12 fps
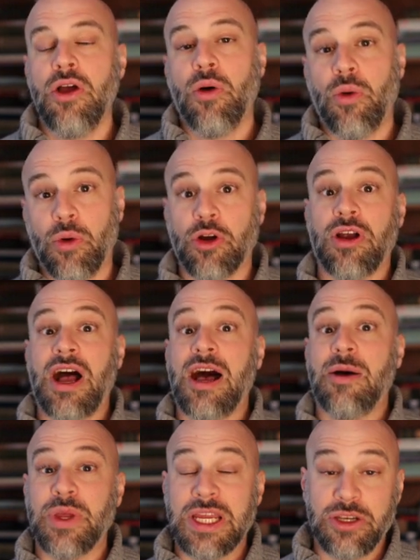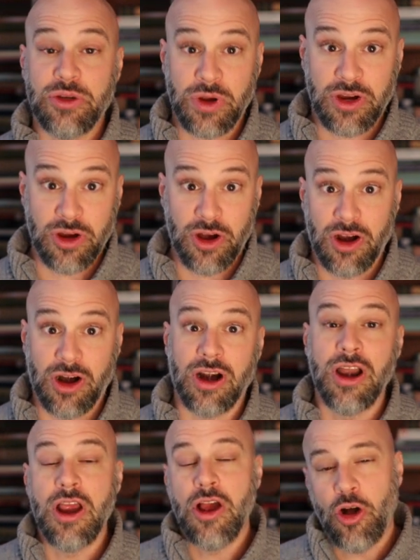or hopping into a
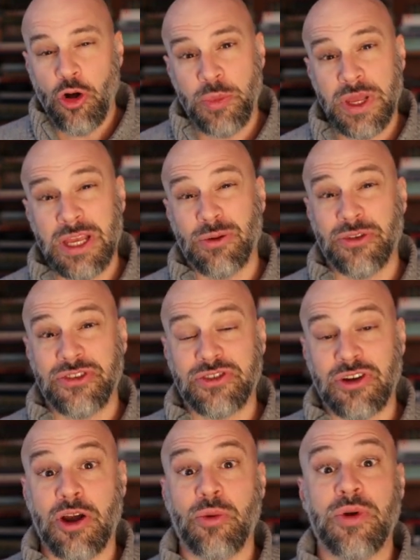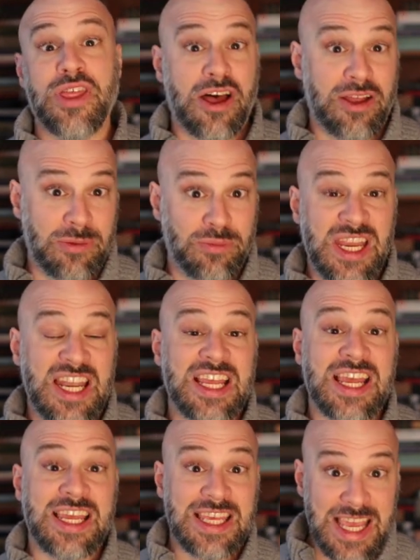car, hoping it will start without him needing
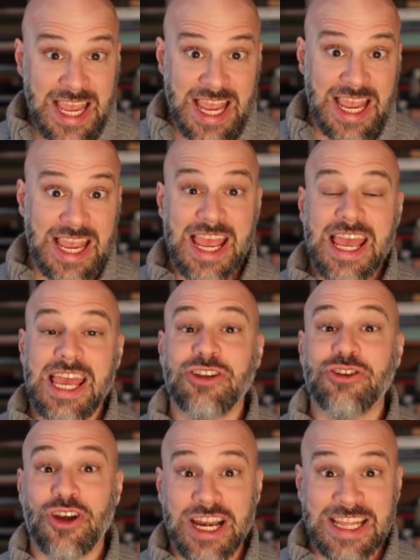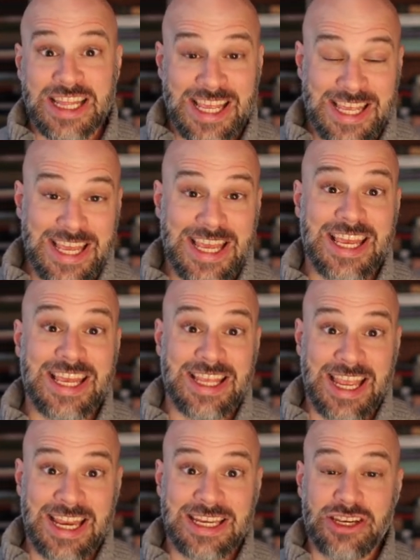a key and turning the key in
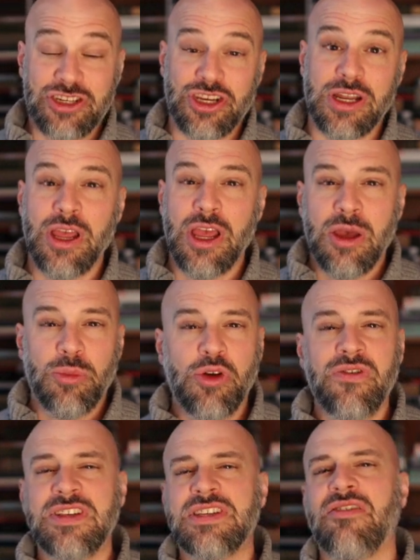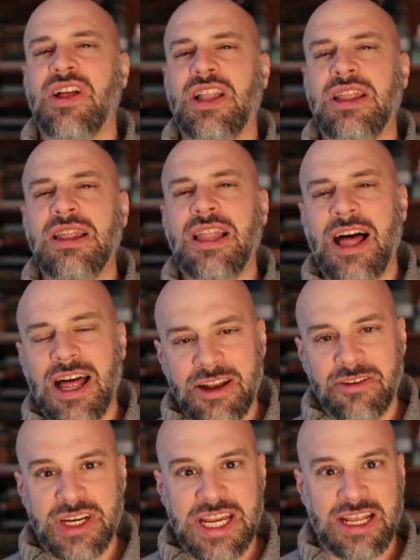the ignition. Movies have a lot
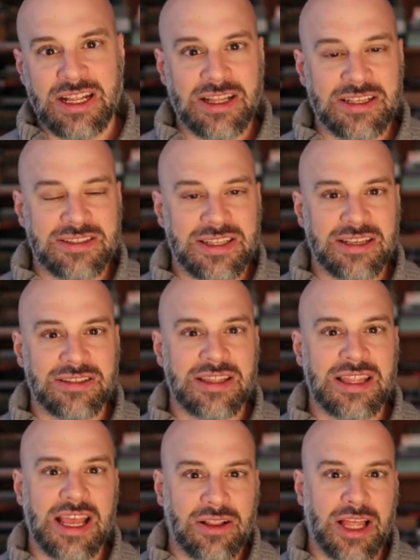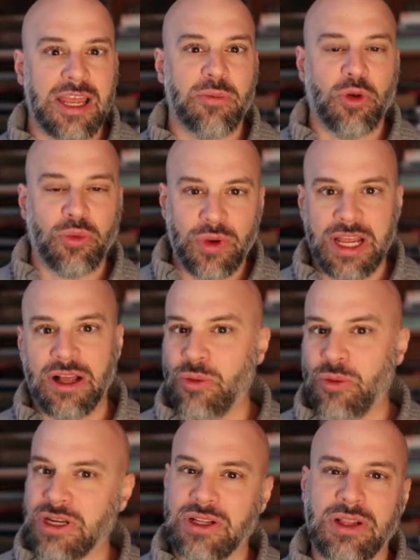of ridiculous things that they claim are real
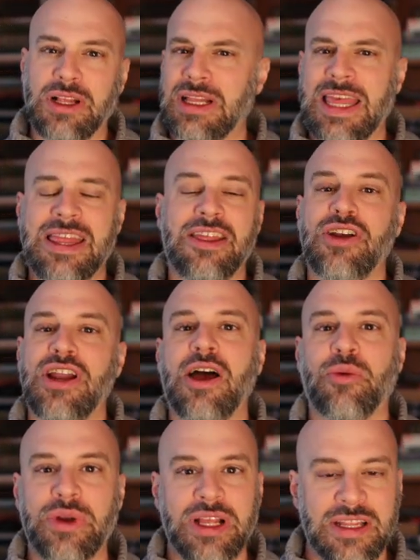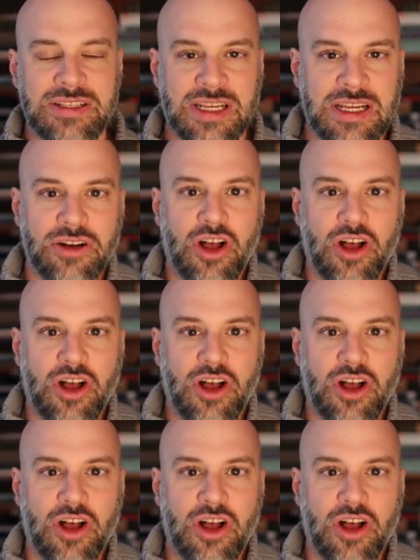when clearly they're not realistic at